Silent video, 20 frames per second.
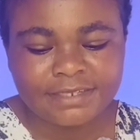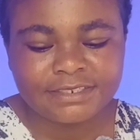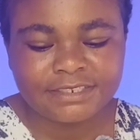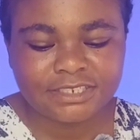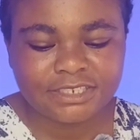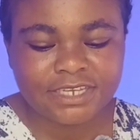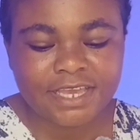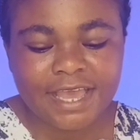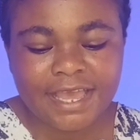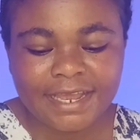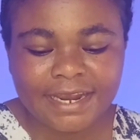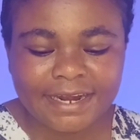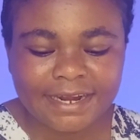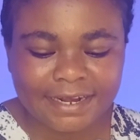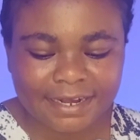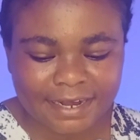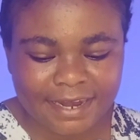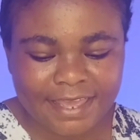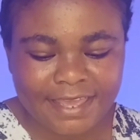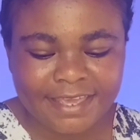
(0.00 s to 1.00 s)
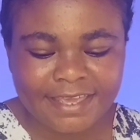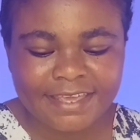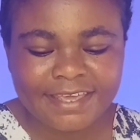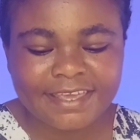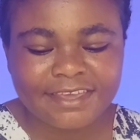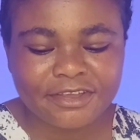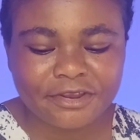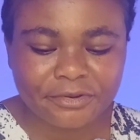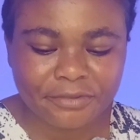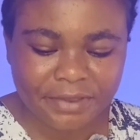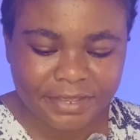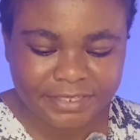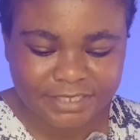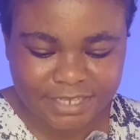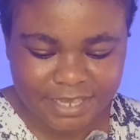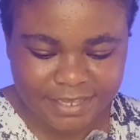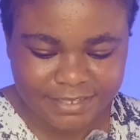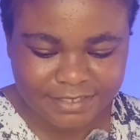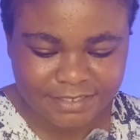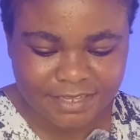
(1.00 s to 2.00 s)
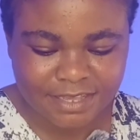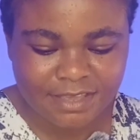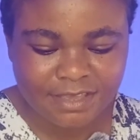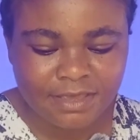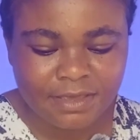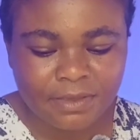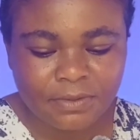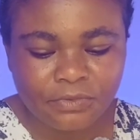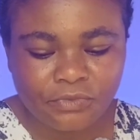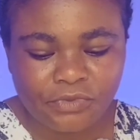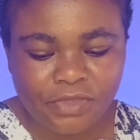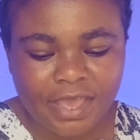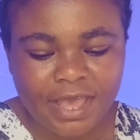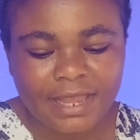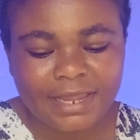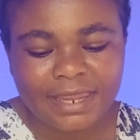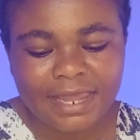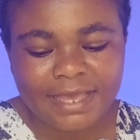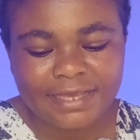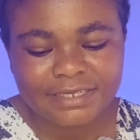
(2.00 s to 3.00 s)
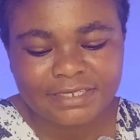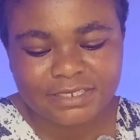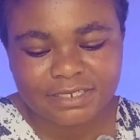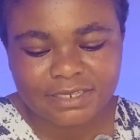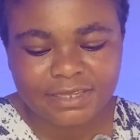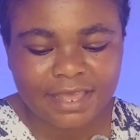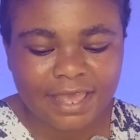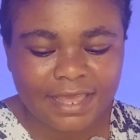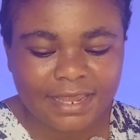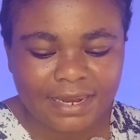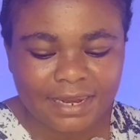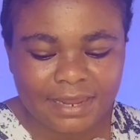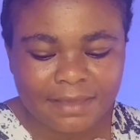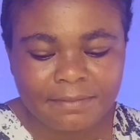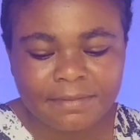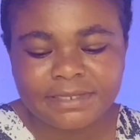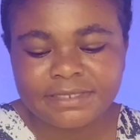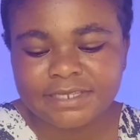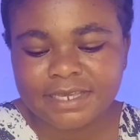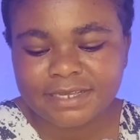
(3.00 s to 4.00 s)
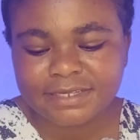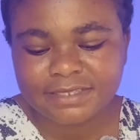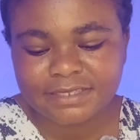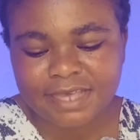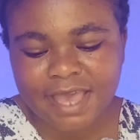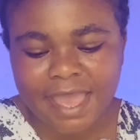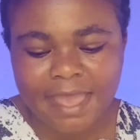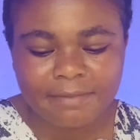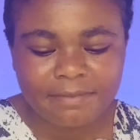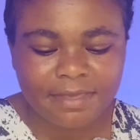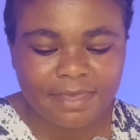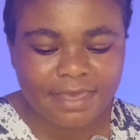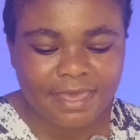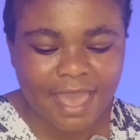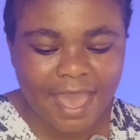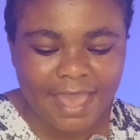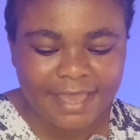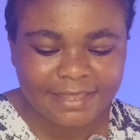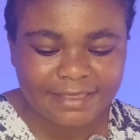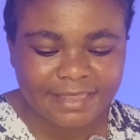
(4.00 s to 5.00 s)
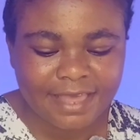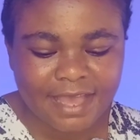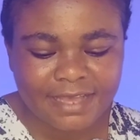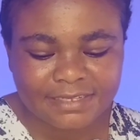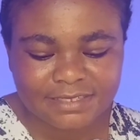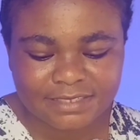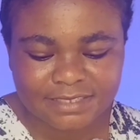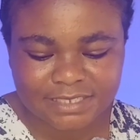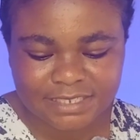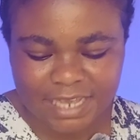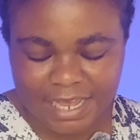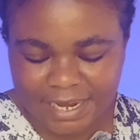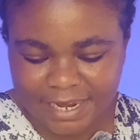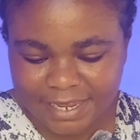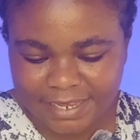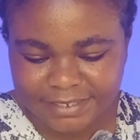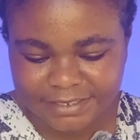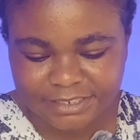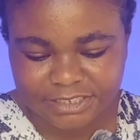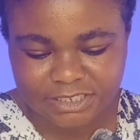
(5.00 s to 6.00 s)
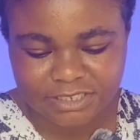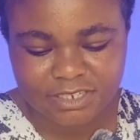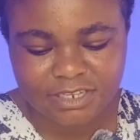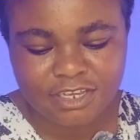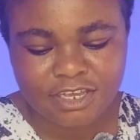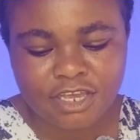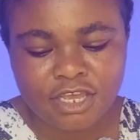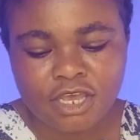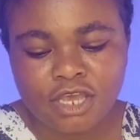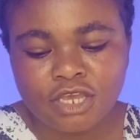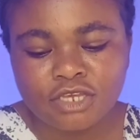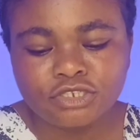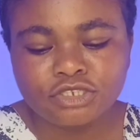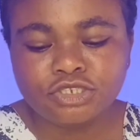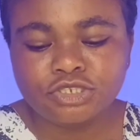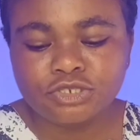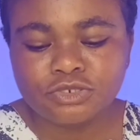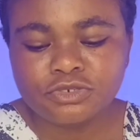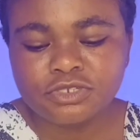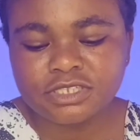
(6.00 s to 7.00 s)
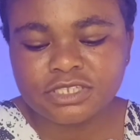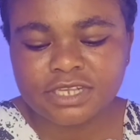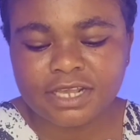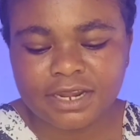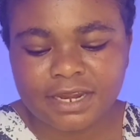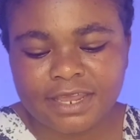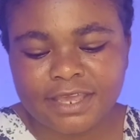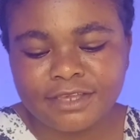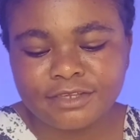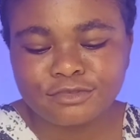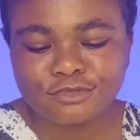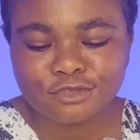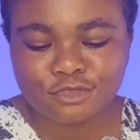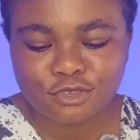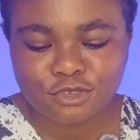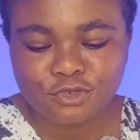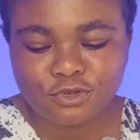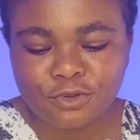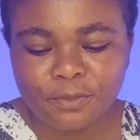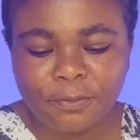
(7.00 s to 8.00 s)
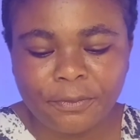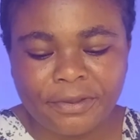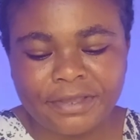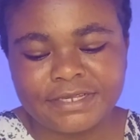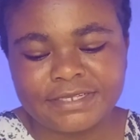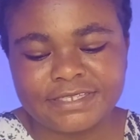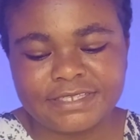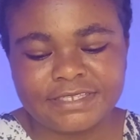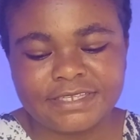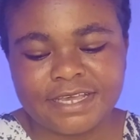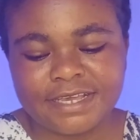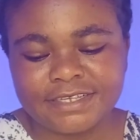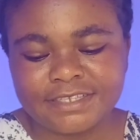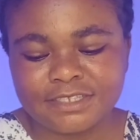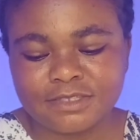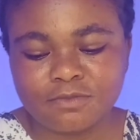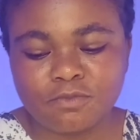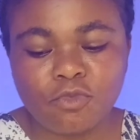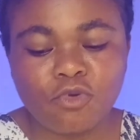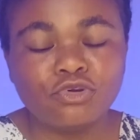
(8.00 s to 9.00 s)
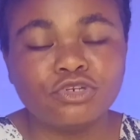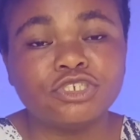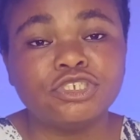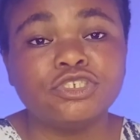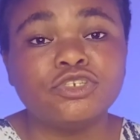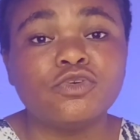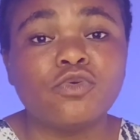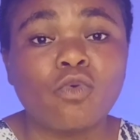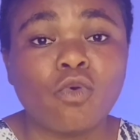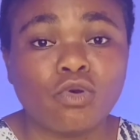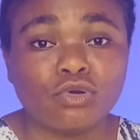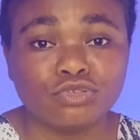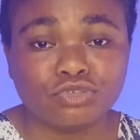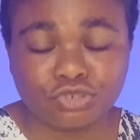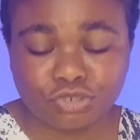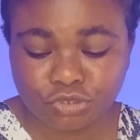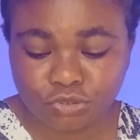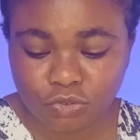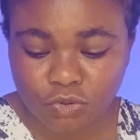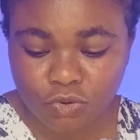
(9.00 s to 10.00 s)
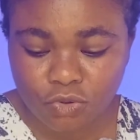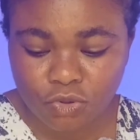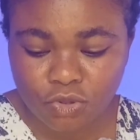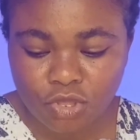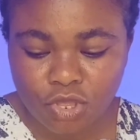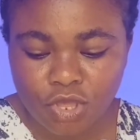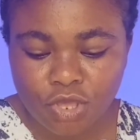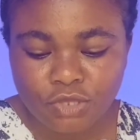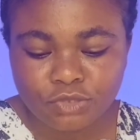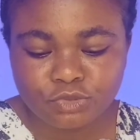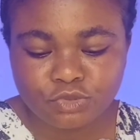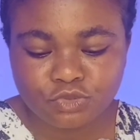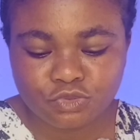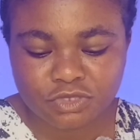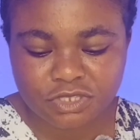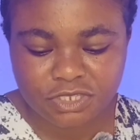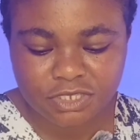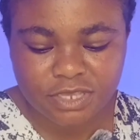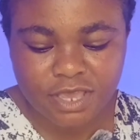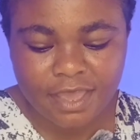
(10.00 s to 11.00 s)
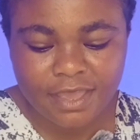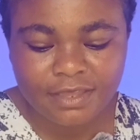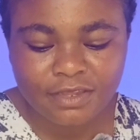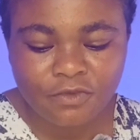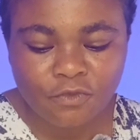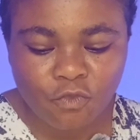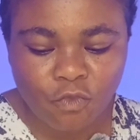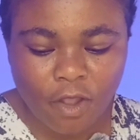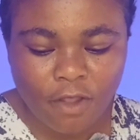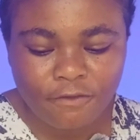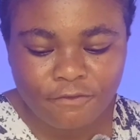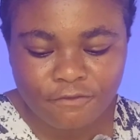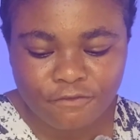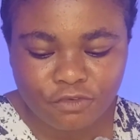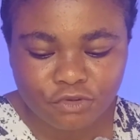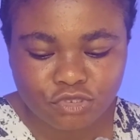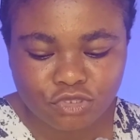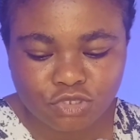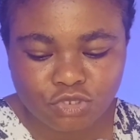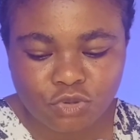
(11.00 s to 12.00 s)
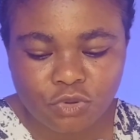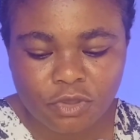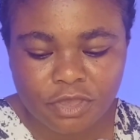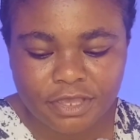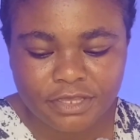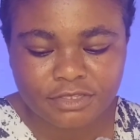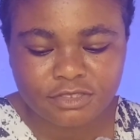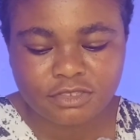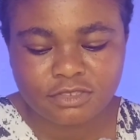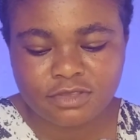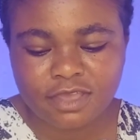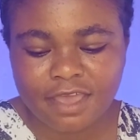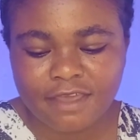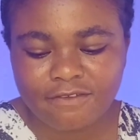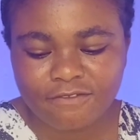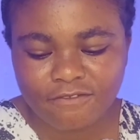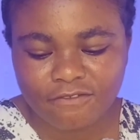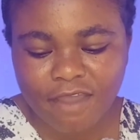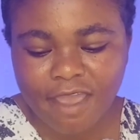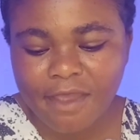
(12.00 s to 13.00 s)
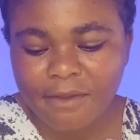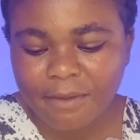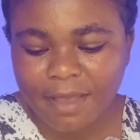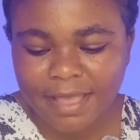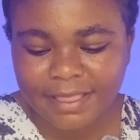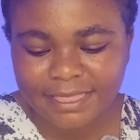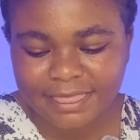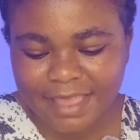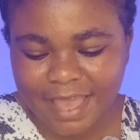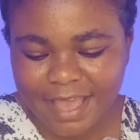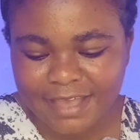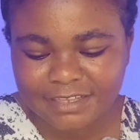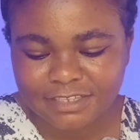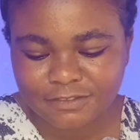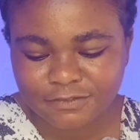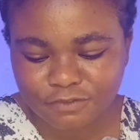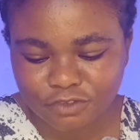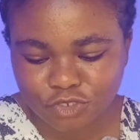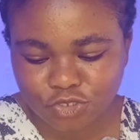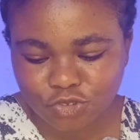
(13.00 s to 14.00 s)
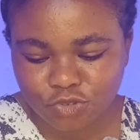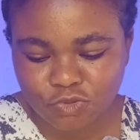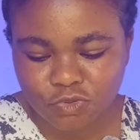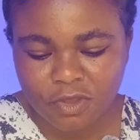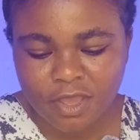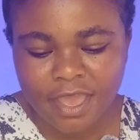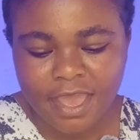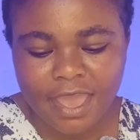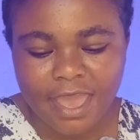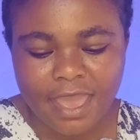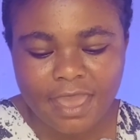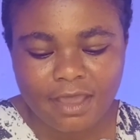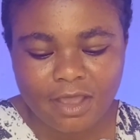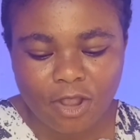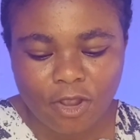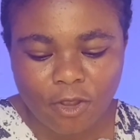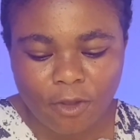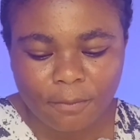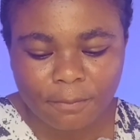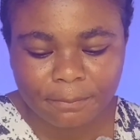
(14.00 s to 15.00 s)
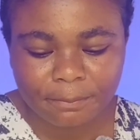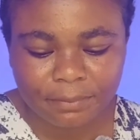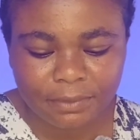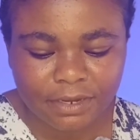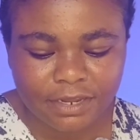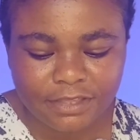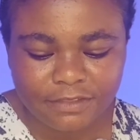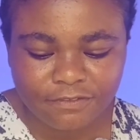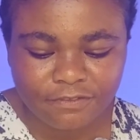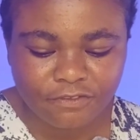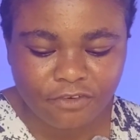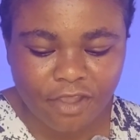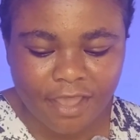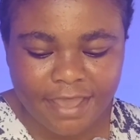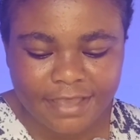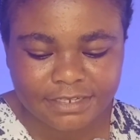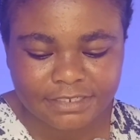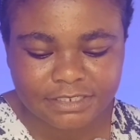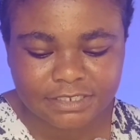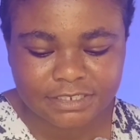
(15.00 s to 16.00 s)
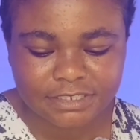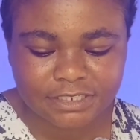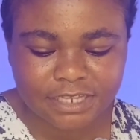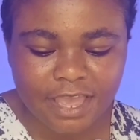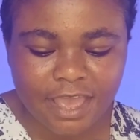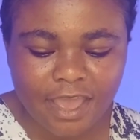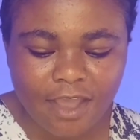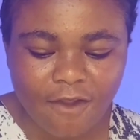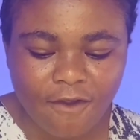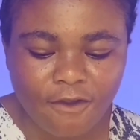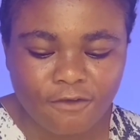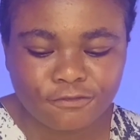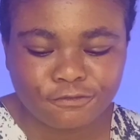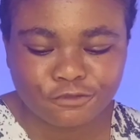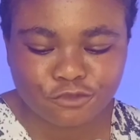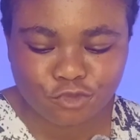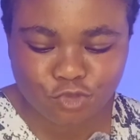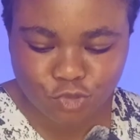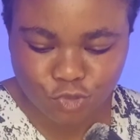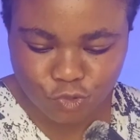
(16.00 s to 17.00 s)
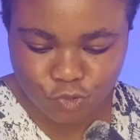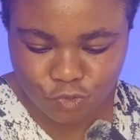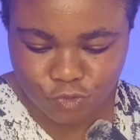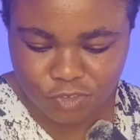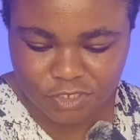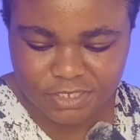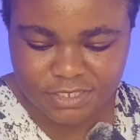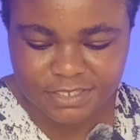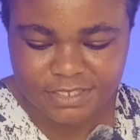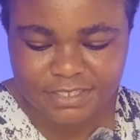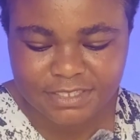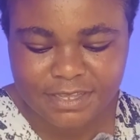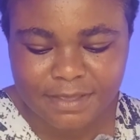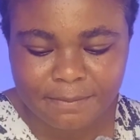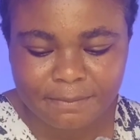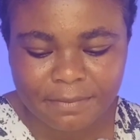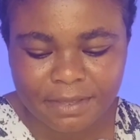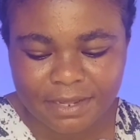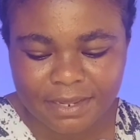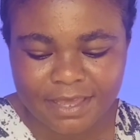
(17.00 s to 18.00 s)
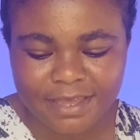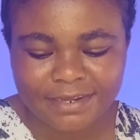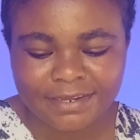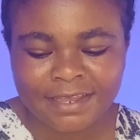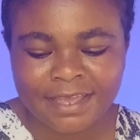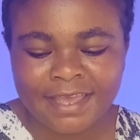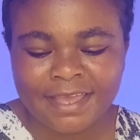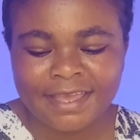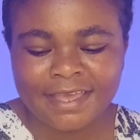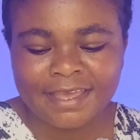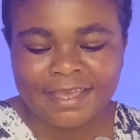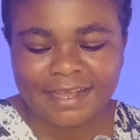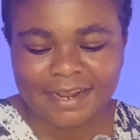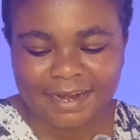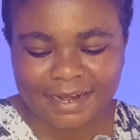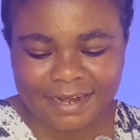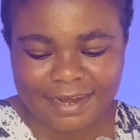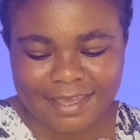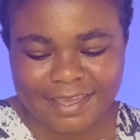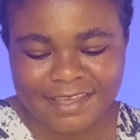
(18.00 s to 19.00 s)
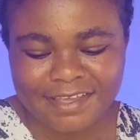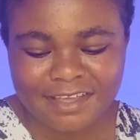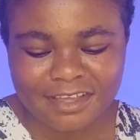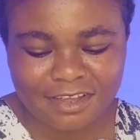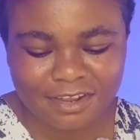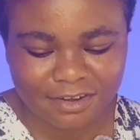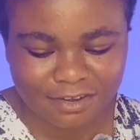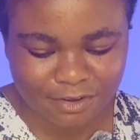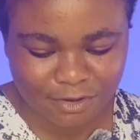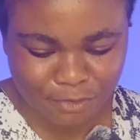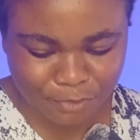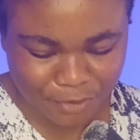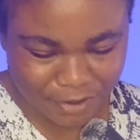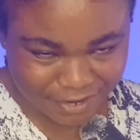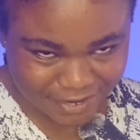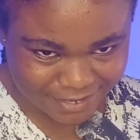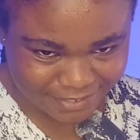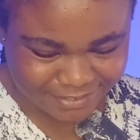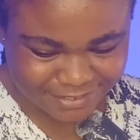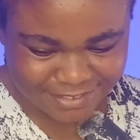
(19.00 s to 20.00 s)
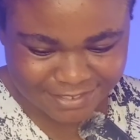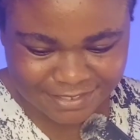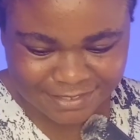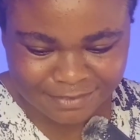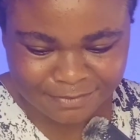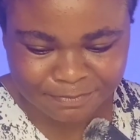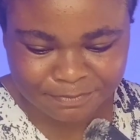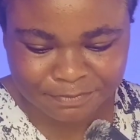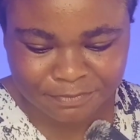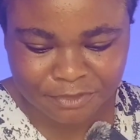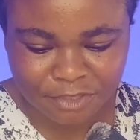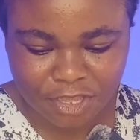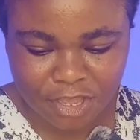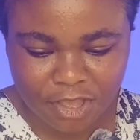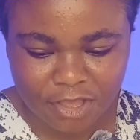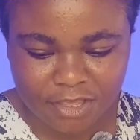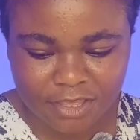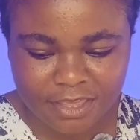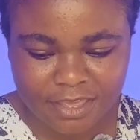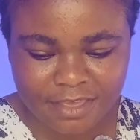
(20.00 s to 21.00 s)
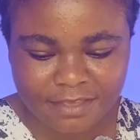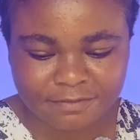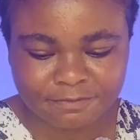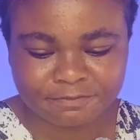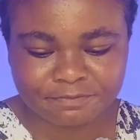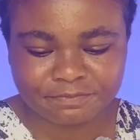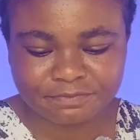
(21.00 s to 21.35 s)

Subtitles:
Dear Kling creators, we are launching a limited time AI dance challenge. Use Kling 2.6 motion control to turn one photo into a viral dance video and complete for a share of 260 million Kling credits. Okay,